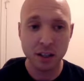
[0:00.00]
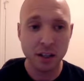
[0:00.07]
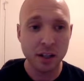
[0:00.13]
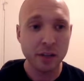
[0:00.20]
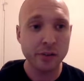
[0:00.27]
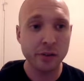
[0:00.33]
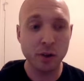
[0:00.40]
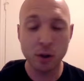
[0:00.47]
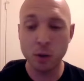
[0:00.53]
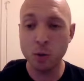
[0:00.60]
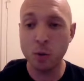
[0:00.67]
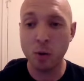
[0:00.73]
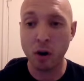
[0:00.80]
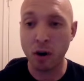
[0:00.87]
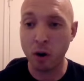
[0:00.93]
So
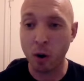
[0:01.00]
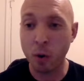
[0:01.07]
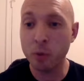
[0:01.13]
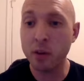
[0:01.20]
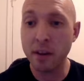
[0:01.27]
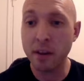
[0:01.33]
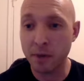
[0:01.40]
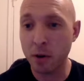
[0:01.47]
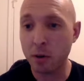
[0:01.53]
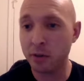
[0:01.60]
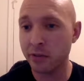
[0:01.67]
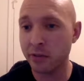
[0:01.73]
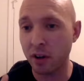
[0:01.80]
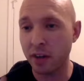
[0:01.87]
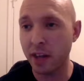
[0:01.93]
you are only
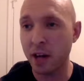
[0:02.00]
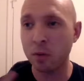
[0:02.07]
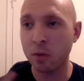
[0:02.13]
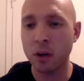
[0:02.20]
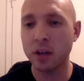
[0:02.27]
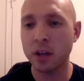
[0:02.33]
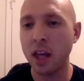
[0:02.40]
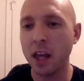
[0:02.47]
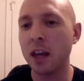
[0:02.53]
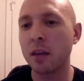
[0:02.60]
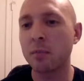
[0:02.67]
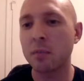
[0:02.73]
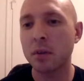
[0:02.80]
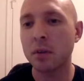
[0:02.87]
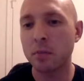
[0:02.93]
focused on that one
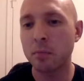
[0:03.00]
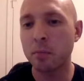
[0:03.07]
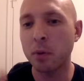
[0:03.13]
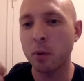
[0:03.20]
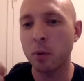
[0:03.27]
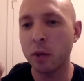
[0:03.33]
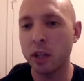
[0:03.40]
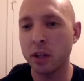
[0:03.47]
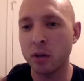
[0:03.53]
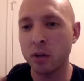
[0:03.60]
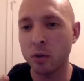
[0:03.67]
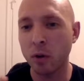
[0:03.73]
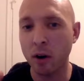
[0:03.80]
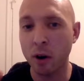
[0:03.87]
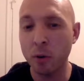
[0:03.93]
game. But when you
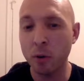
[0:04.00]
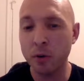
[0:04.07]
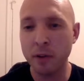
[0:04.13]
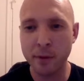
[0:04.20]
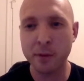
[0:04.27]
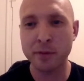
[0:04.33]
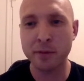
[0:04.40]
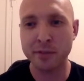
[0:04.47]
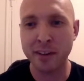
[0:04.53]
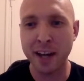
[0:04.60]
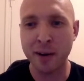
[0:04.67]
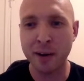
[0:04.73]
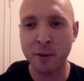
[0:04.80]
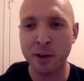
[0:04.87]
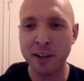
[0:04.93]
are only focused on
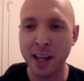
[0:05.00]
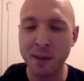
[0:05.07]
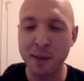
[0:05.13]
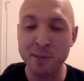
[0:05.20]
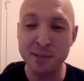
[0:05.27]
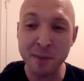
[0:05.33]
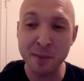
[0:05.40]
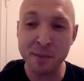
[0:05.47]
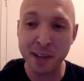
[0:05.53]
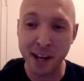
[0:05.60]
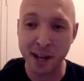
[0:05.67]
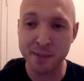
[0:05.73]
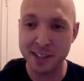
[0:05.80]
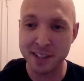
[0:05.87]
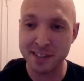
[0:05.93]
that one game,
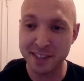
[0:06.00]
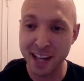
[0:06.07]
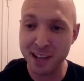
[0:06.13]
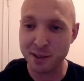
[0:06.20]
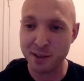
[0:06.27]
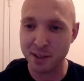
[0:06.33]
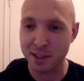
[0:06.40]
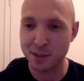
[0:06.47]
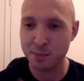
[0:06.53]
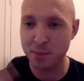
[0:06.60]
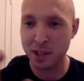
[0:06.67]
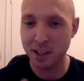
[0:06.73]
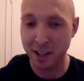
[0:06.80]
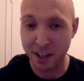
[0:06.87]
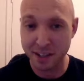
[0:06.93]
sometimes it's dangerous
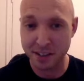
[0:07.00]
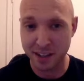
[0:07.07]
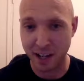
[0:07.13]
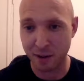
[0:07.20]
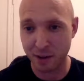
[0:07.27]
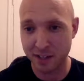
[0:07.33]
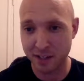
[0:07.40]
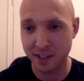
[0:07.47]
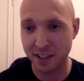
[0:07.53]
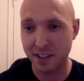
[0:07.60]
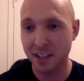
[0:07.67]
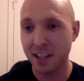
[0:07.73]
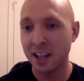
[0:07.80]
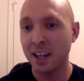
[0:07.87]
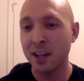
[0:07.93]
because of that reason.
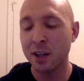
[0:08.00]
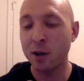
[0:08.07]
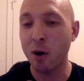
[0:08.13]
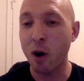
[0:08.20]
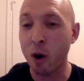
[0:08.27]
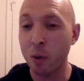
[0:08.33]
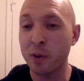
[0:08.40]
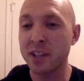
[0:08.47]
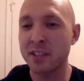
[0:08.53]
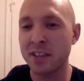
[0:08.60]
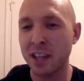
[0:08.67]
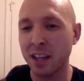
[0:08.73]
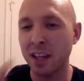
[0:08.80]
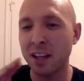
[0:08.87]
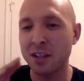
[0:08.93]
You're always
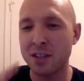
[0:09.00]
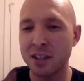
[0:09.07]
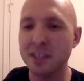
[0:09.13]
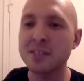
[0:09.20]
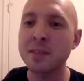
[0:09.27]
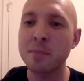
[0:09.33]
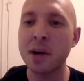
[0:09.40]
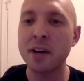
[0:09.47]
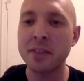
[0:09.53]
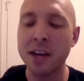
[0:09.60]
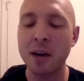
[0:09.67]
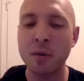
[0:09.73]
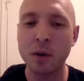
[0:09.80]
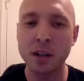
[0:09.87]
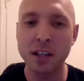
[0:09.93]
thinking just about
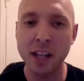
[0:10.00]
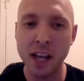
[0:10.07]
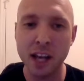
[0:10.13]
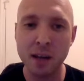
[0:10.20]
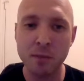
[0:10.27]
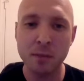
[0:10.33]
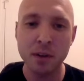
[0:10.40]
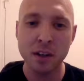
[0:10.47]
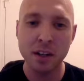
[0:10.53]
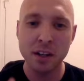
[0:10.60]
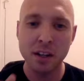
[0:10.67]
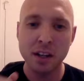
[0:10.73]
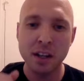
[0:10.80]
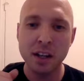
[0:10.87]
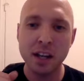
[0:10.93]
that one game.
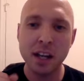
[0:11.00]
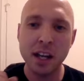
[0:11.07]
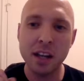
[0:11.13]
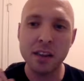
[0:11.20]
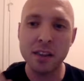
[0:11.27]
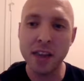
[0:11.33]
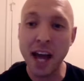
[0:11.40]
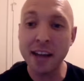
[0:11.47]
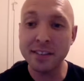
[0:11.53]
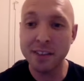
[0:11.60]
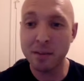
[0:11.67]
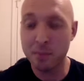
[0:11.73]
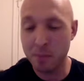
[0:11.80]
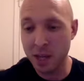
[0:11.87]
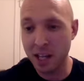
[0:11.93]
And that, to
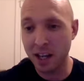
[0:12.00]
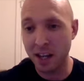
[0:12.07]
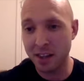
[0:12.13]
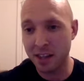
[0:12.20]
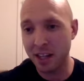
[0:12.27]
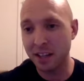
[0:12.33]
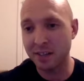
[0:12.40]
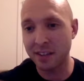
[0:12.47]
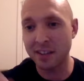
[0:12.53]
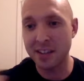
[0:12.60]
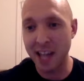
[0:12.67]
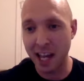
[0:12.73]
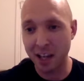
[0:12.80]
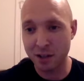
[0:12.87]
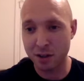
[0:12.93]
me, I think is a
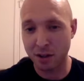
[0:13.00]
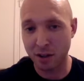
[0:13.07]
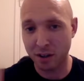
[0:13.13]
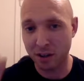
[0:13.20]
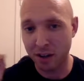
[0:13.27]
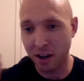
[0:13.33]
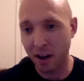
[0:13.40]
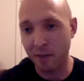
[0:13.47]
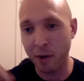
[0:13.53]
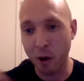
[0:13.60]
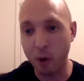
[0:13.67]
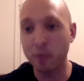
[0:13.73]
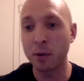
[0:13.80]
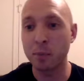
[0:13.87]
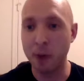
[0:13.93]
danger of
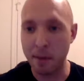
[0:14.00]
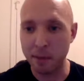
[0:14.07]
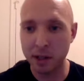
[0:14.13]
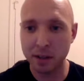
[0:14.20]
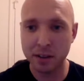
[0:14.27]
over prepping.